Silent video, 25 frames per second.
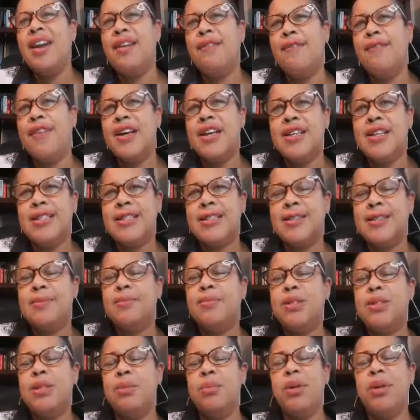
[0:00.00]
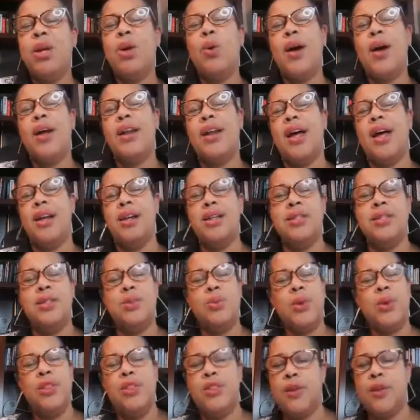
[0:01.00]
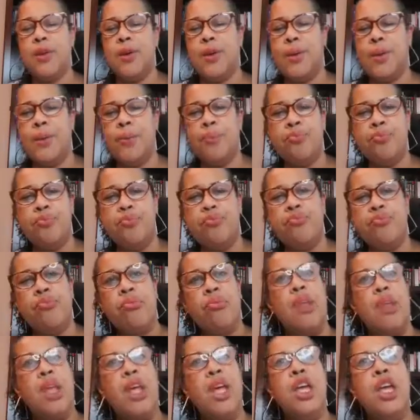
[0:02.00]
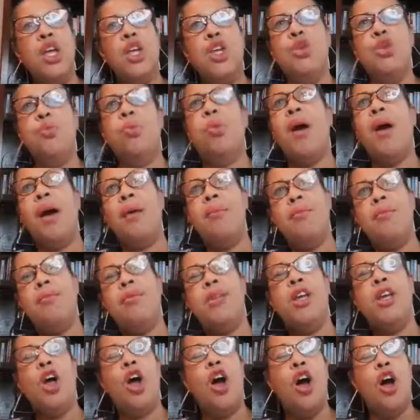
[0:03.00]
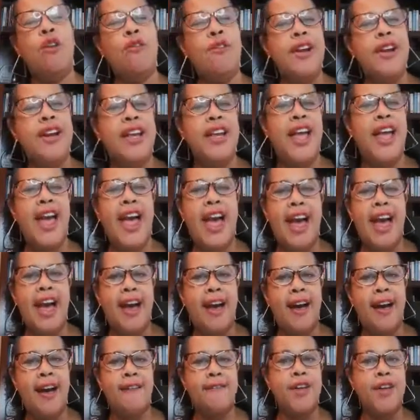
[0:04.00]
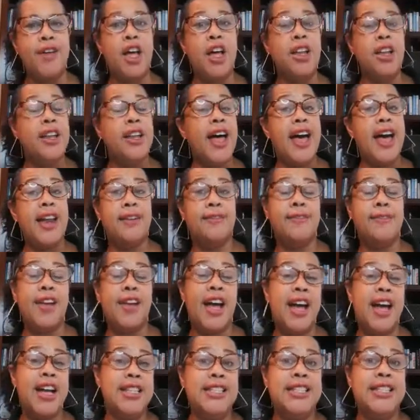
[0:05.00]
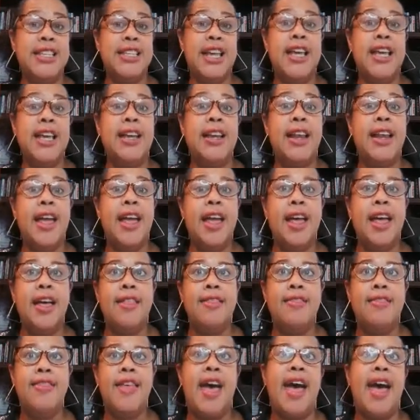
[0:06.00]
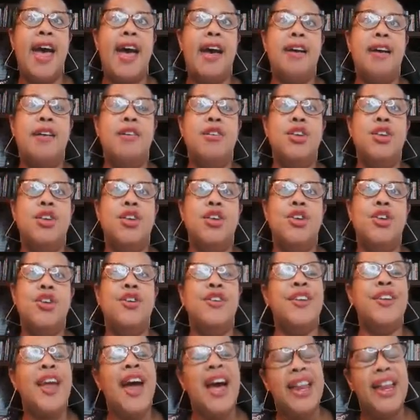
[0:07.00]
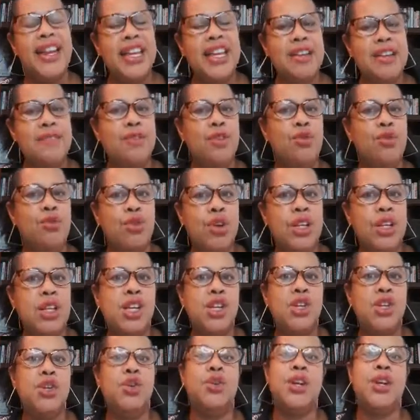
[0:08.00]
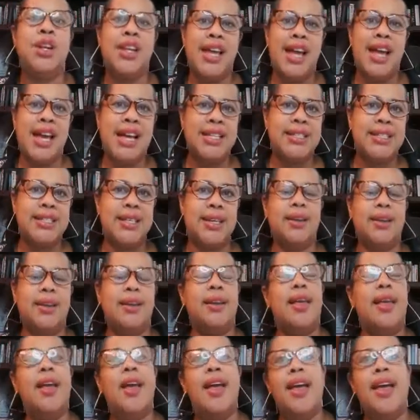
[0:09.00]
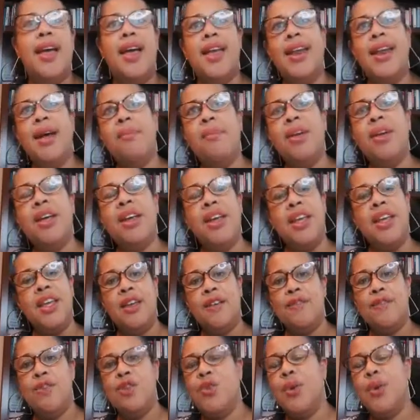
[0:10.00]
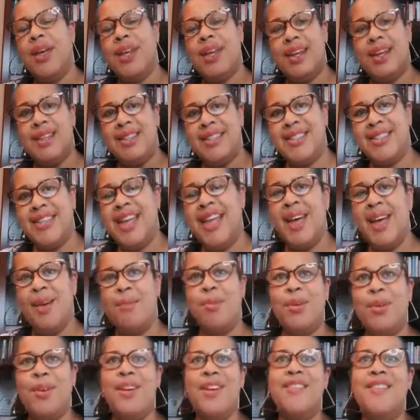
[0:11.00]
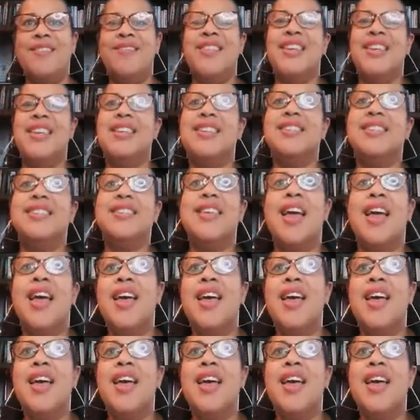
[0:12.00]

of us, to be quite honest with you, you probably already have a lot of content that you're not even really utilizing. And I'm going to give you an example of this.